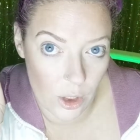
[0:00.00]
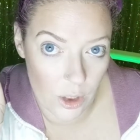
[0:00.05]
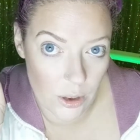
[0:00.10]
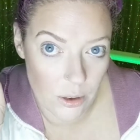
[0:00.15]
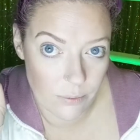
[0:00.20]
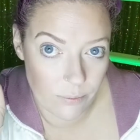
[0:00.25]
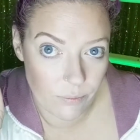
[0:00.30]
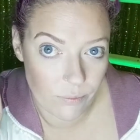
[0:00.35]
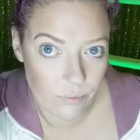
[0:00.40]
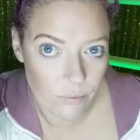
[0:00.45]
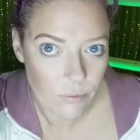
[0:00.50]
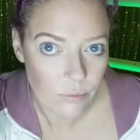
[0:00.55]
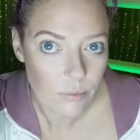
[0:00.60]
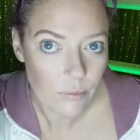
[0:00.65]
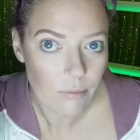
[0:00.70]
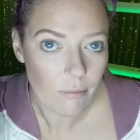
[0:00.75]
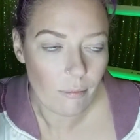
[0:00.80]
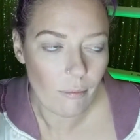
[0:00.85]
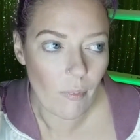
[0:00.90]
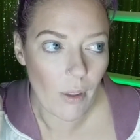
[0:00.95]
note,
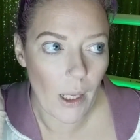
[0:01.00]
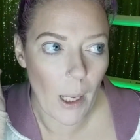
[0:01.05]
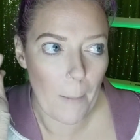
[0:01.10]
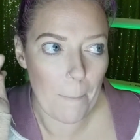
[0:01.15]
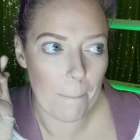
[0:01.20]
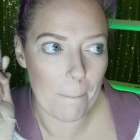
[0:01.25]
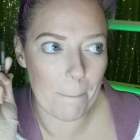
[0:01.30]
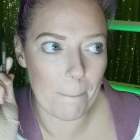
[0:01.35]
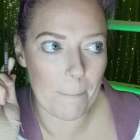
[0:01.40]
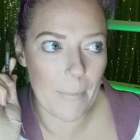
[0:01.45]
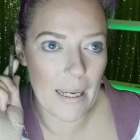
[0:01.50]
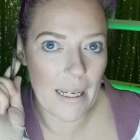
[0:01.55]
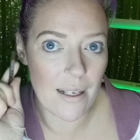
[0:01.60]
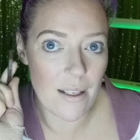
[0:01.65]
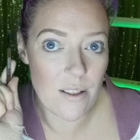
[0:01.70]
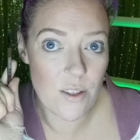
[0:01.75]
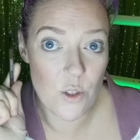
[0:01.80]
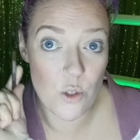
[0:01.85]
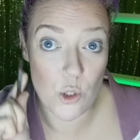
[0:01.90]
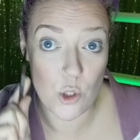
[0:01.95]

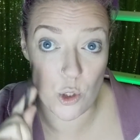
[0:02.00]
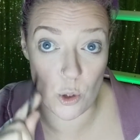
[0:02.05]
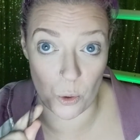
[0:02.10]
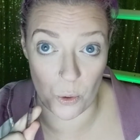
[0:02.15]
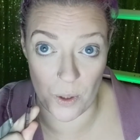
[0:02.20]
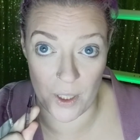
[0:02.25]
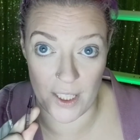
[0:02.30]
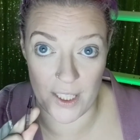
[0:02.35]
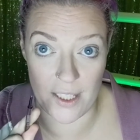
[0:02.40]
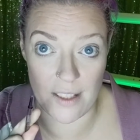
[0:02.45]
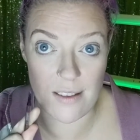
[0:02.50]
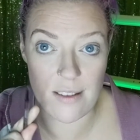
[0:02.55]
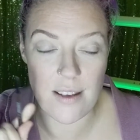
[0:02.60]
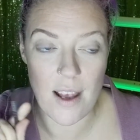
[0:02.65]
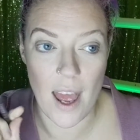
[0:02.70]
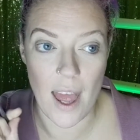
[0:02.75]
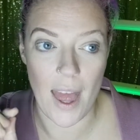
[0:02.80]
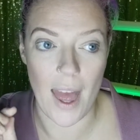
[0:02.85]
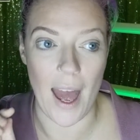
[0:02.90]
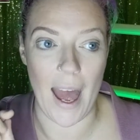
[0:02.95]
Peter's daughters
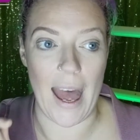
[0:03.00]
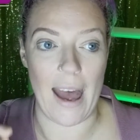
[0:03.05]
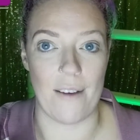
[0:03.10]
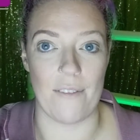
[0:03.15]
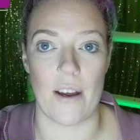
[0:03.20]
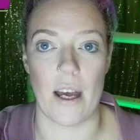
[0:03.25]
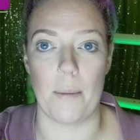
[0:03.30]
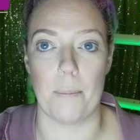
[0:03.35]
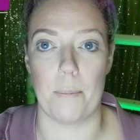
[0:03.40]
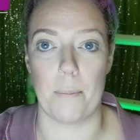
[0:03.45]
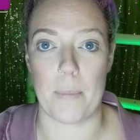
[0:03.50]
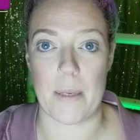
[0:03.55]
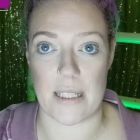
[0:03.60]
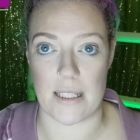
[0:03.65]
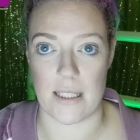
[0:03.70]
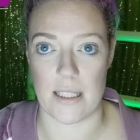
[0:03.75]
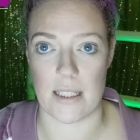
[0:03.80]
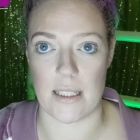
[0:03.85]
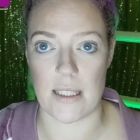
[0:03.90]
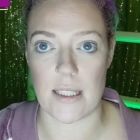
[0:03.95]
have a
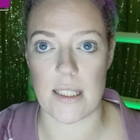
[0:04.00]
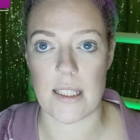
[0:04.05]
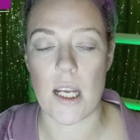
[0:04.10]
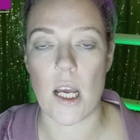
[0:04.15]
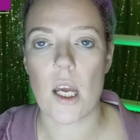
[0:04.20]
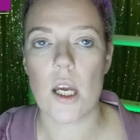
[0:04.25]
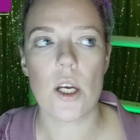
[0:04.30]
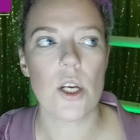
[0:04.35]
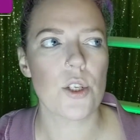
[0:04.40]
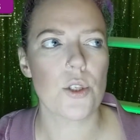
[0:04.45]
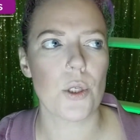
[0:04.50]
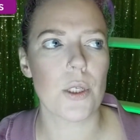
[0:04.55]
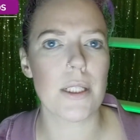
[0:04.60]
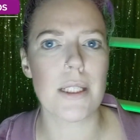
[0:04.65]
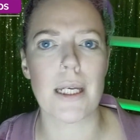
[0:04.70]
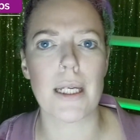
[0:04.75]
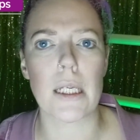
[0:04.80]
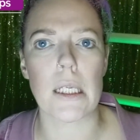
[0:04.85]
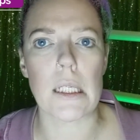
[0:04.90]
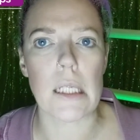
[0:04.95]
business. Her daughters
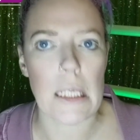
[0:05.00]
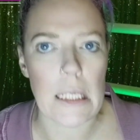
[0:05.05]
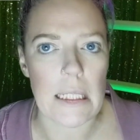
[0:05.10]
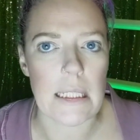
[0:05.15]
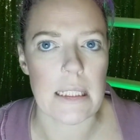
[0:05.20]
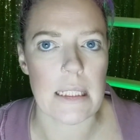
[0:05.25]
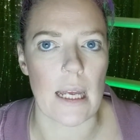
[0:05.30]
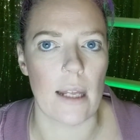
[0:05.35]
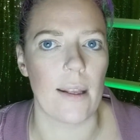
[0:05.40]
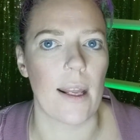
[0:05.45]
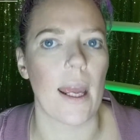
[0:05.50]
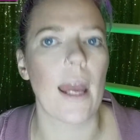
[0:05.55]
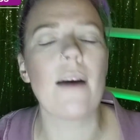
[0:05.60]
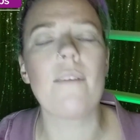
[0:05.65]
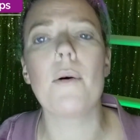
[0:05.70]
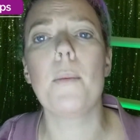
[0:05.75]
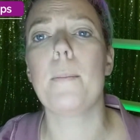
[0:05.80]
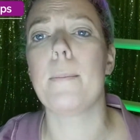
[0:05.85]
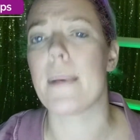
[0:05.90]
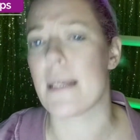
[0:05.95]
are kids, and they have a